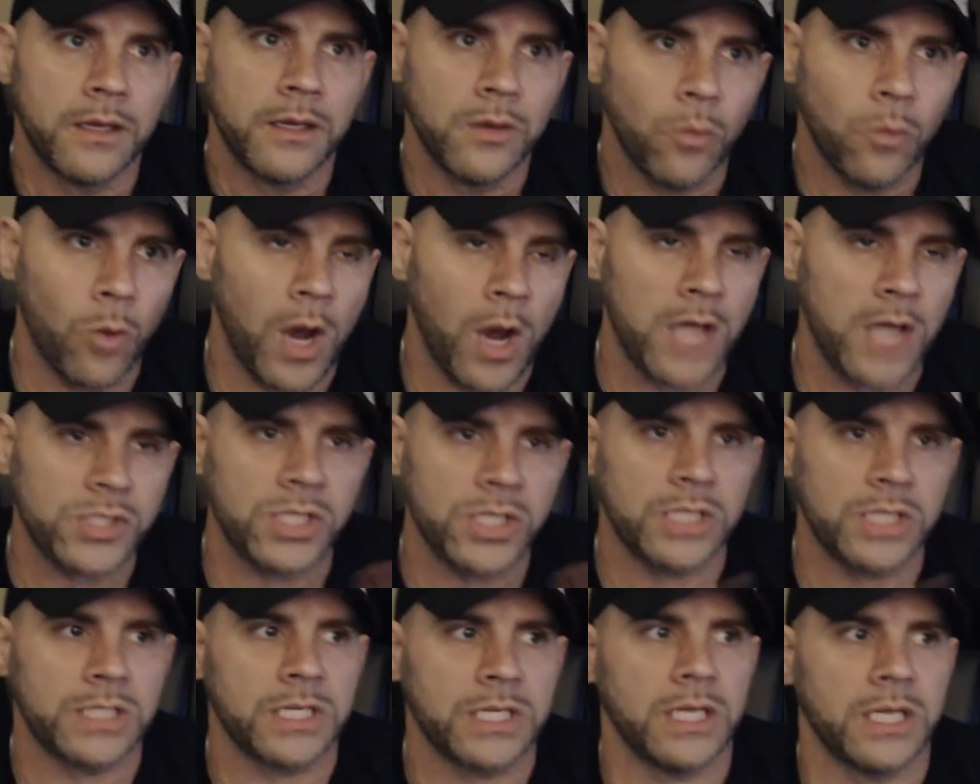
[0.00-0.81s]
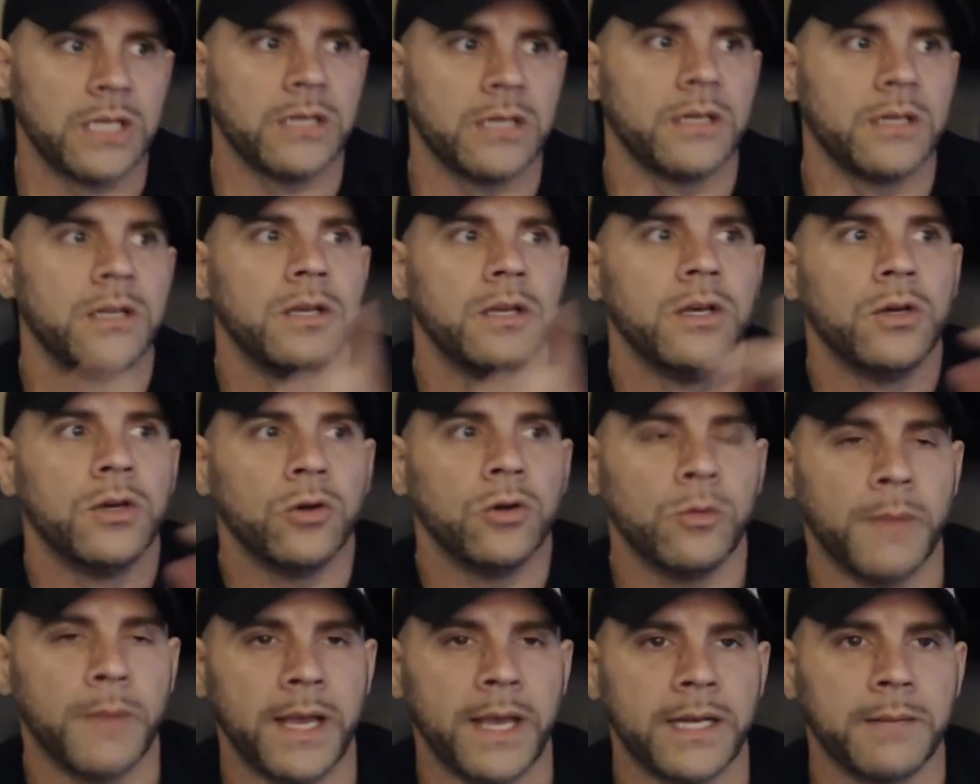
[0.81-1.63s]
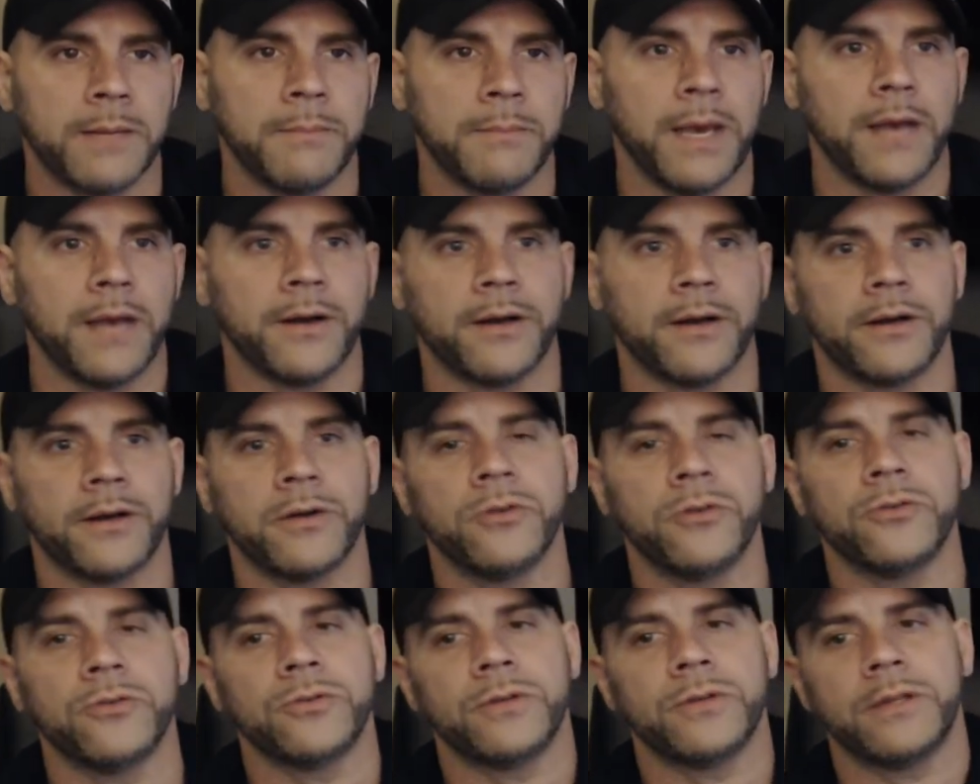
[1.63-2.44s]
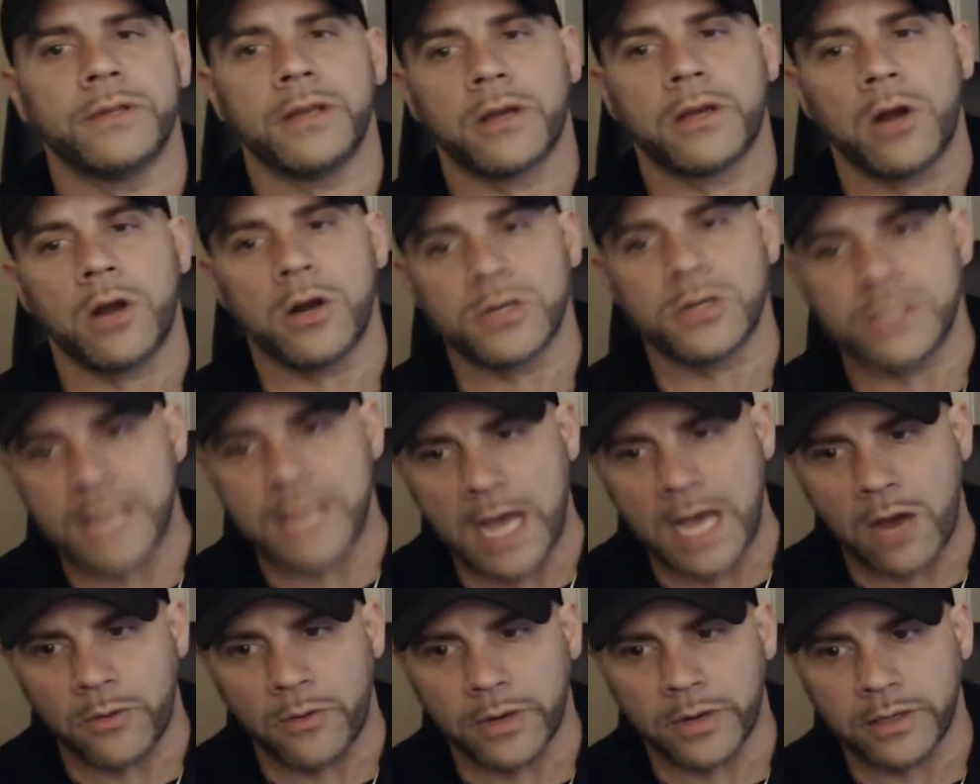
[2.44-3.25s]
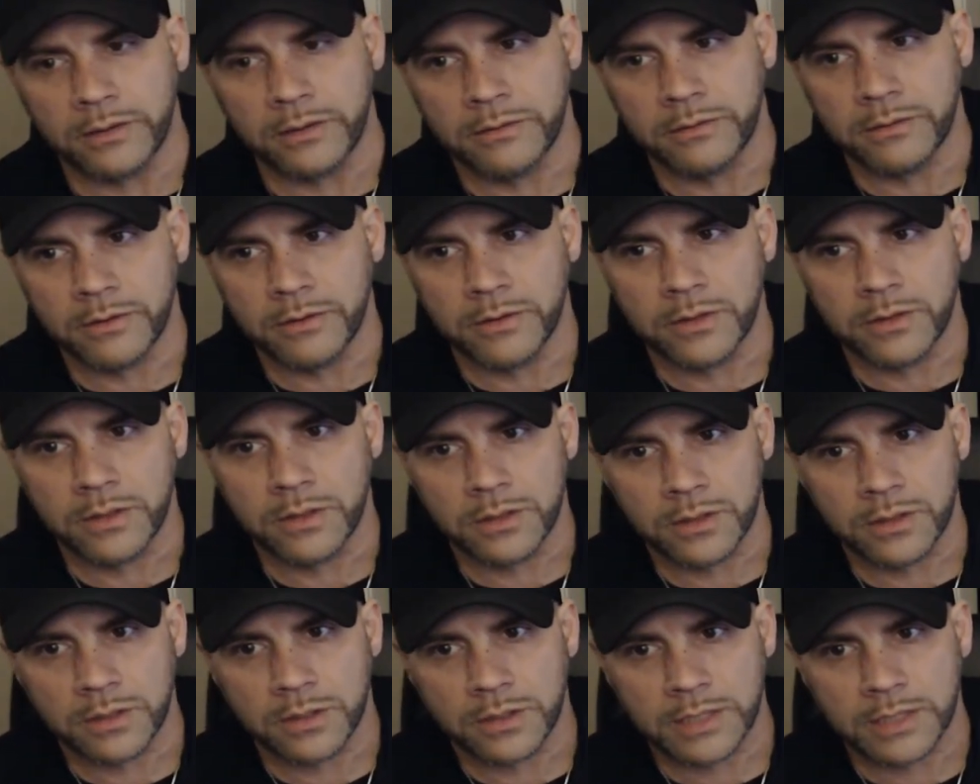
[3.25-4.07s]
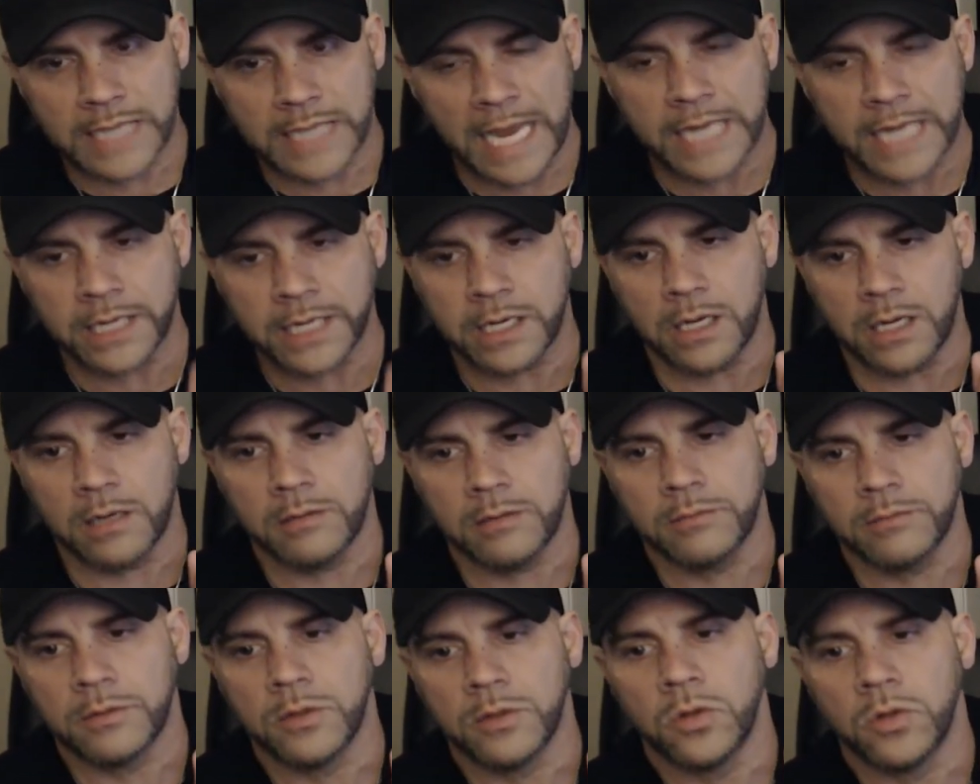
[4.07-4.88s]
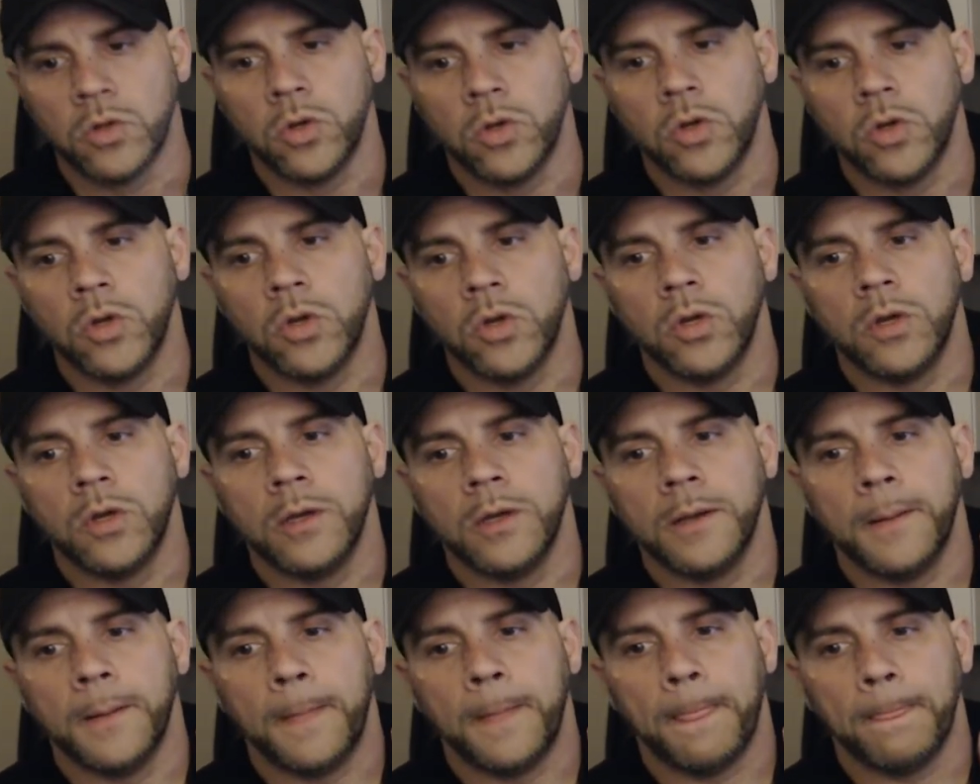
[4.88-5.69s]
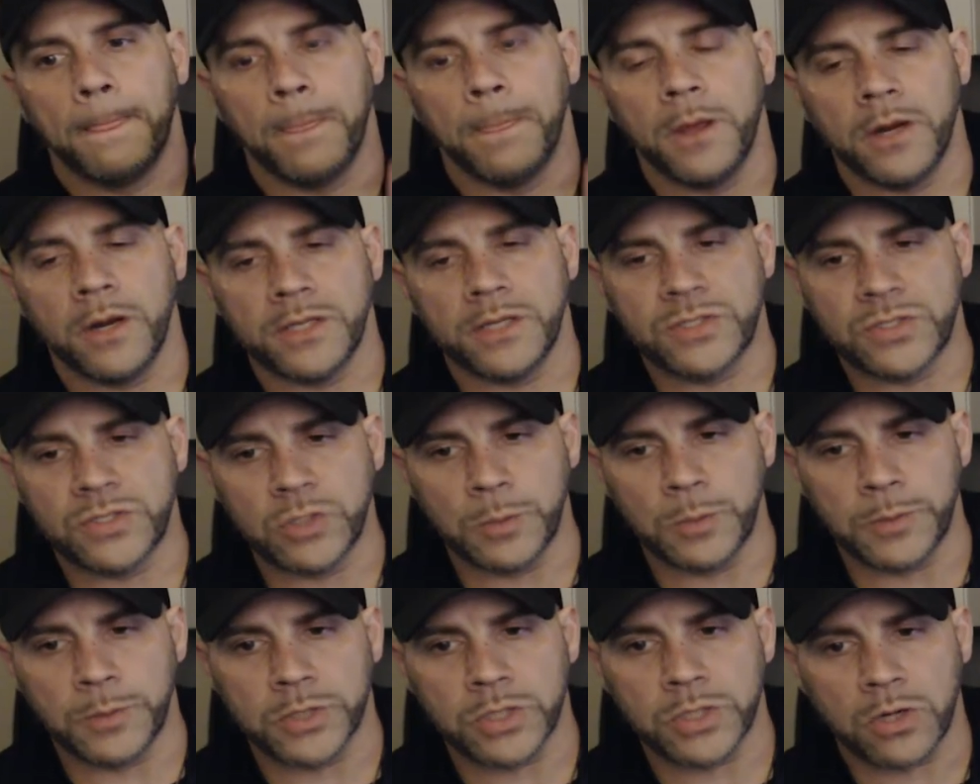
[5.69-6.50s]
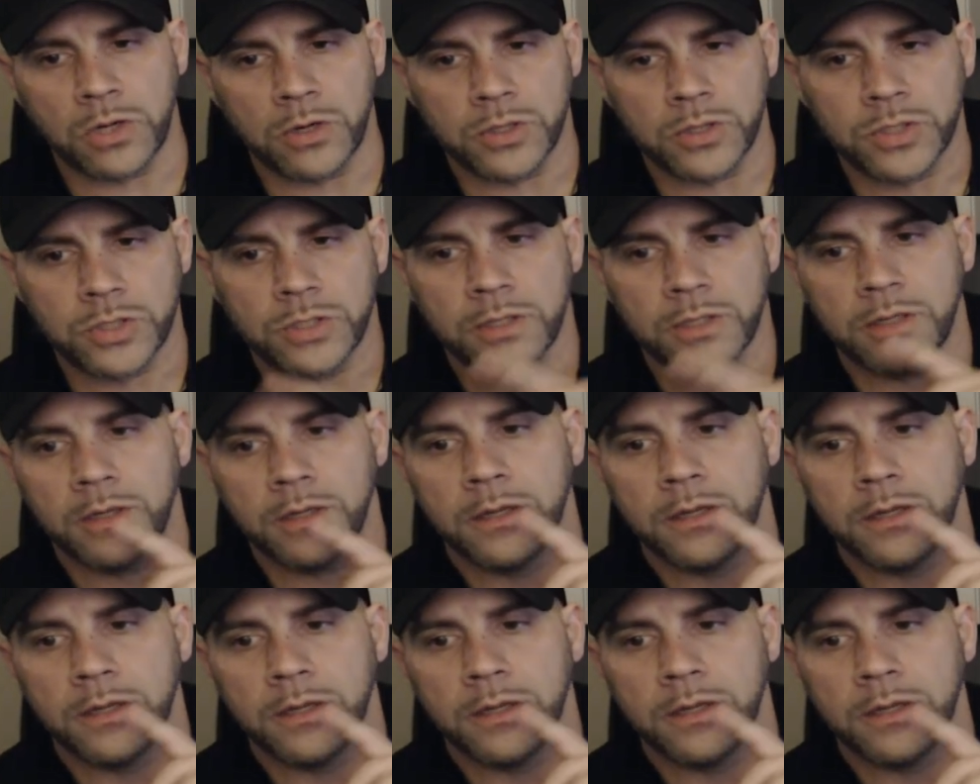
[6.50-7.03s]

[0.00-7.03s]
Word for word: Washington who made it better, who the car's now in Canada. It's supercharged.